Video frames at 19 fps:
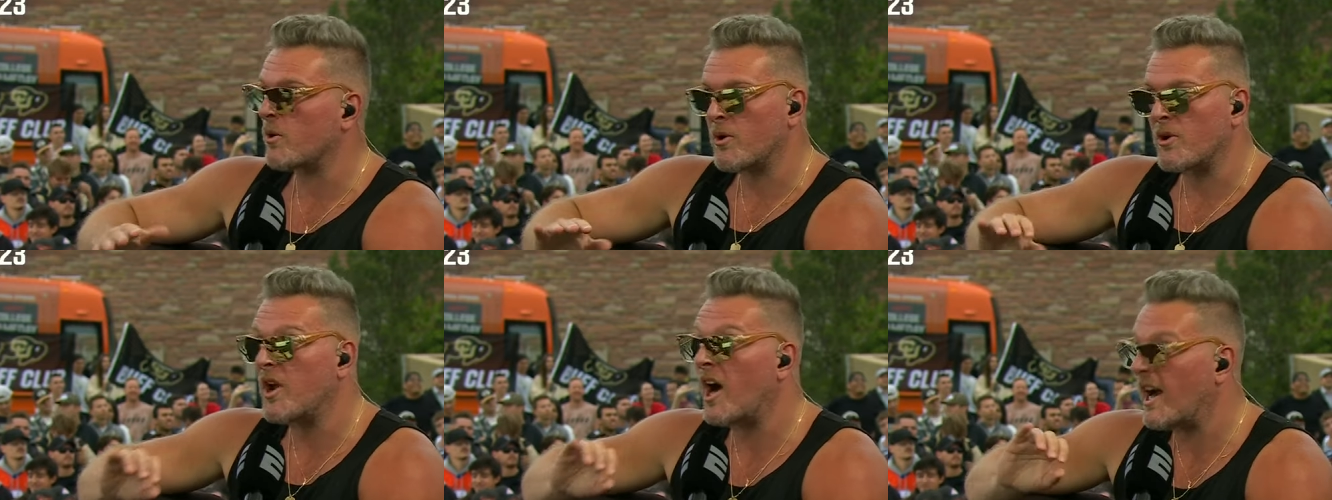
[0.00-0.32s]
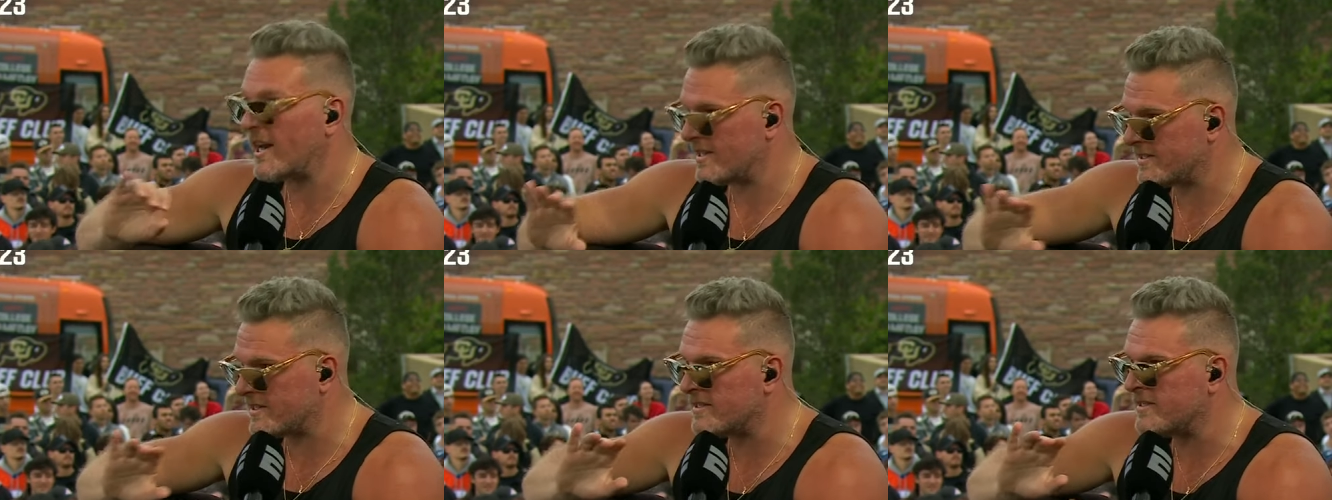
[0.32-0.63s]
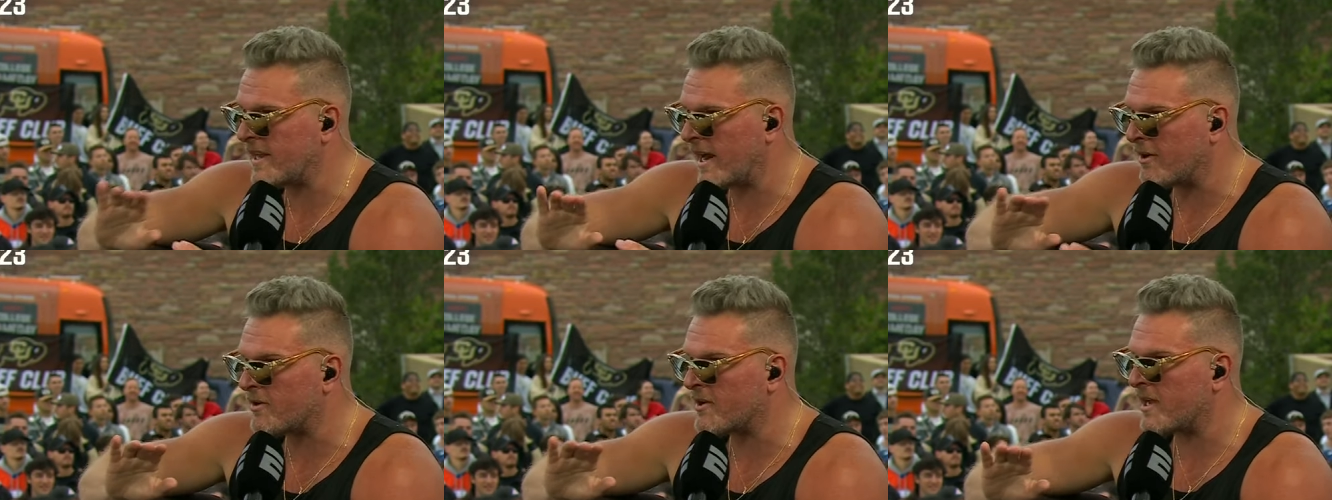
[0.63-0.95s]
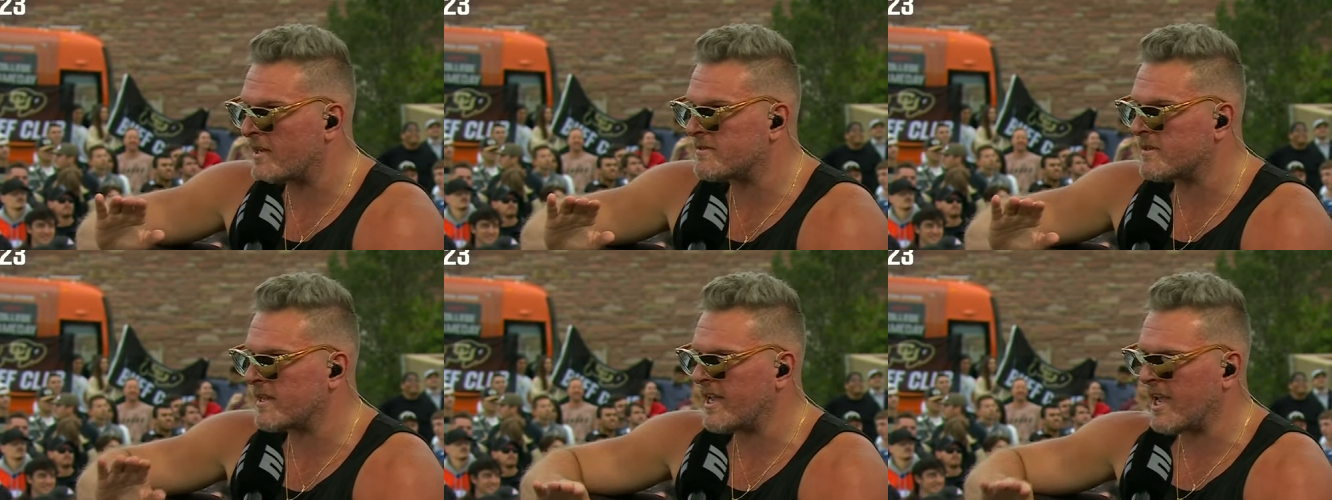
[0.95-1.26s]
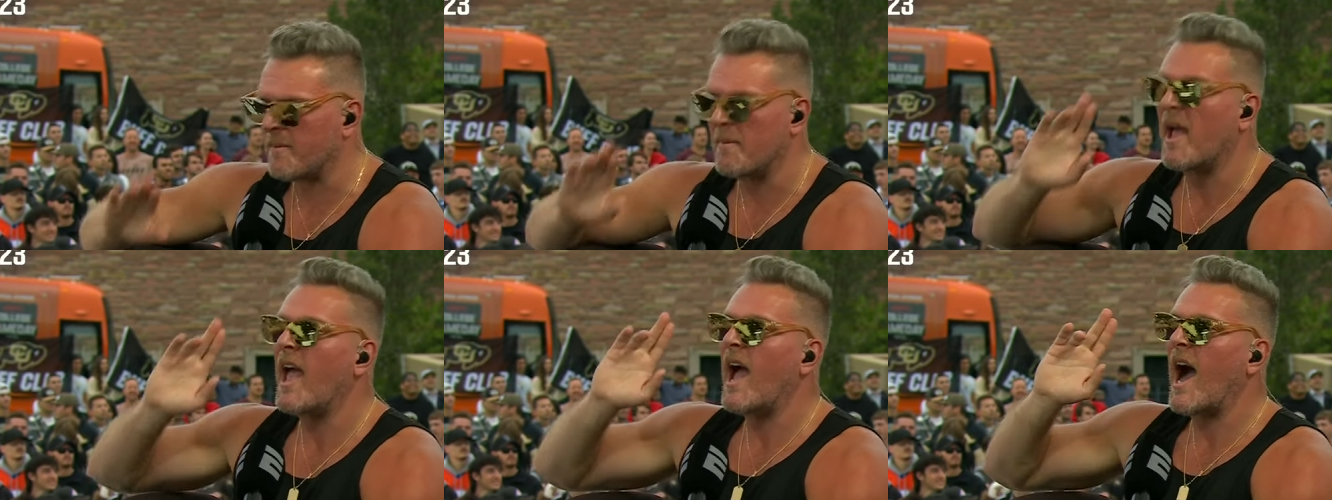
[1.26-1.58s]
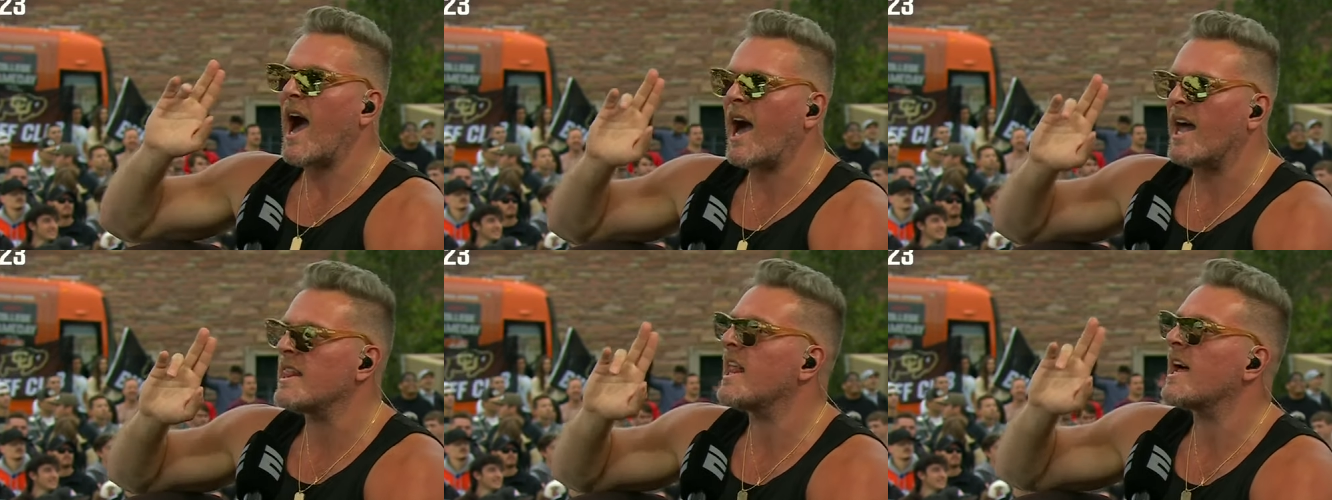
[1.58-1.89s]
Not. It's entire guessing
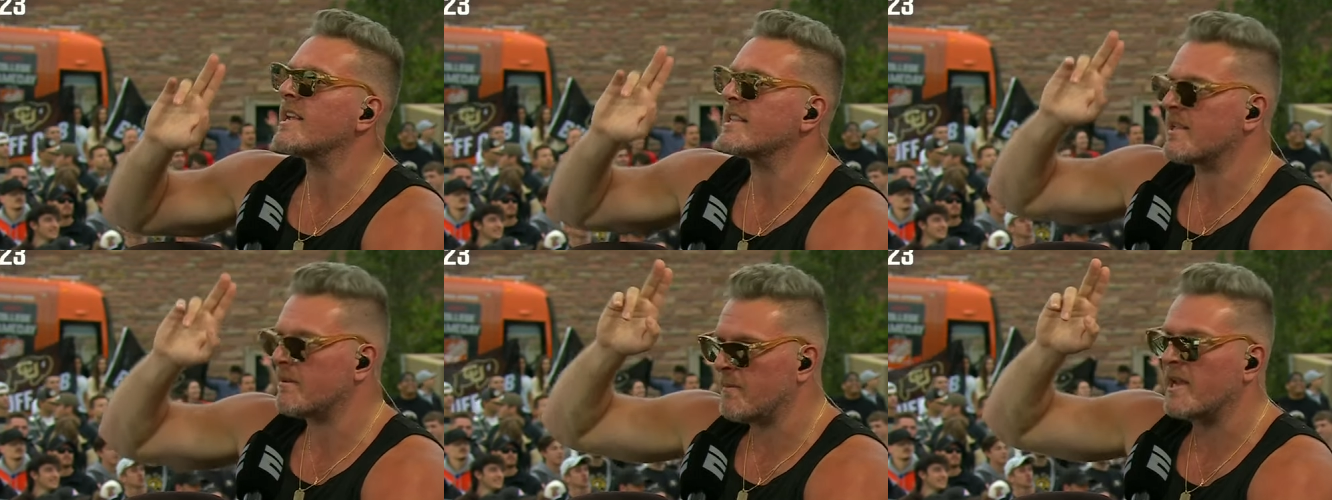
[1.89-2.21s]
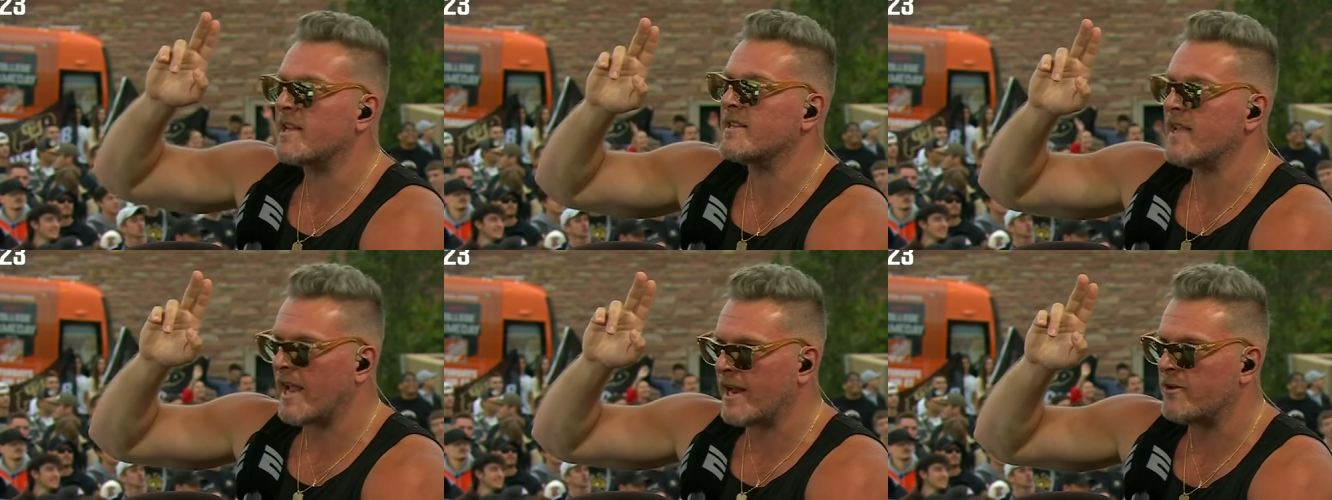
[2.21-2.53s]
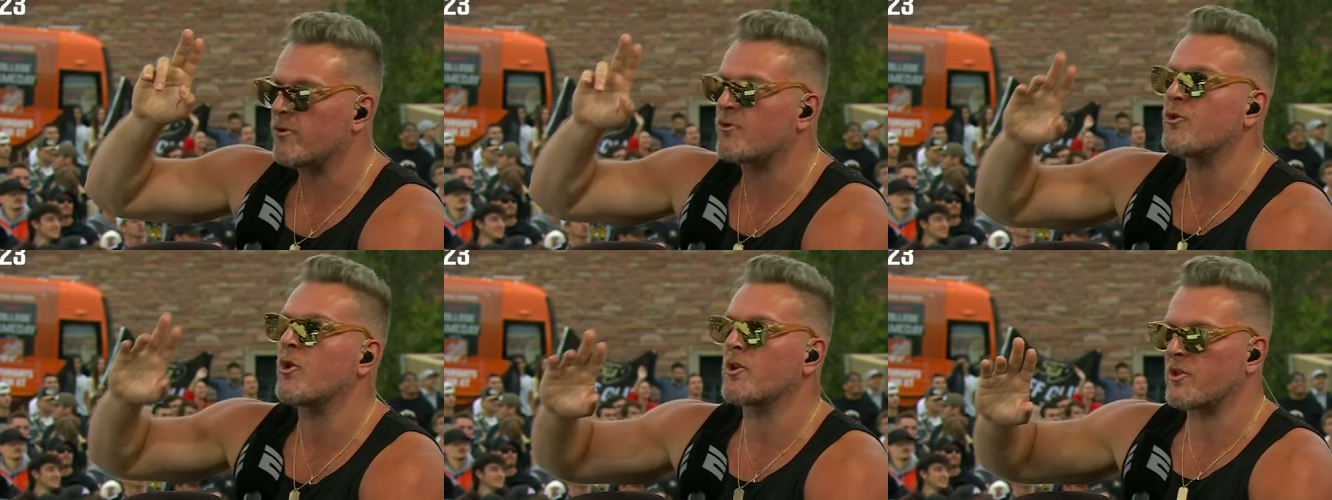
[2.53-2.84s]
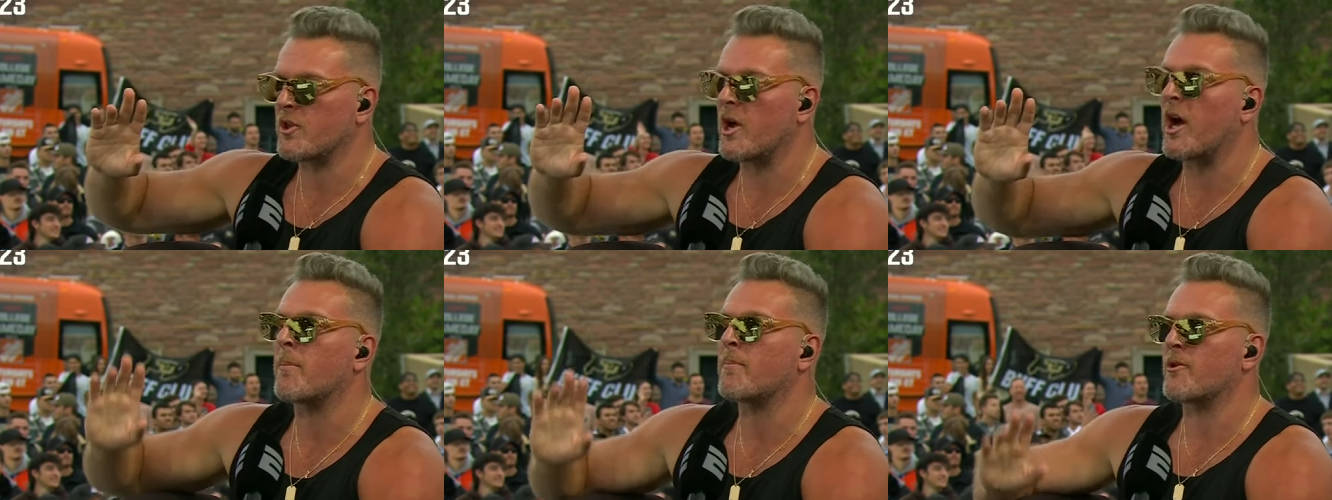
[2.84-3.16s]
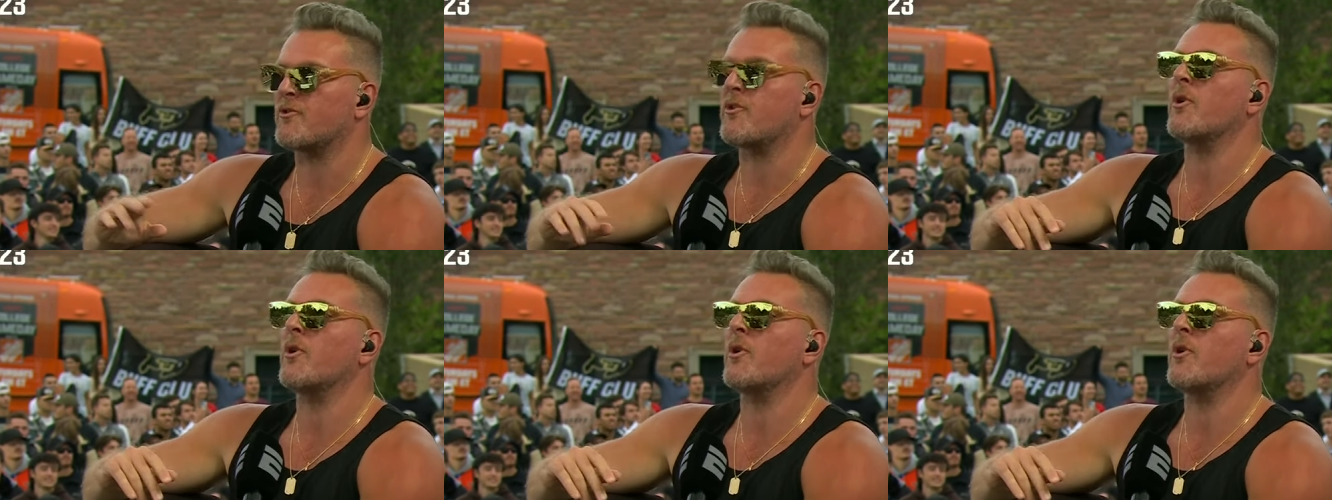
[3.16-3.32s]
game. I like that McDaniel took the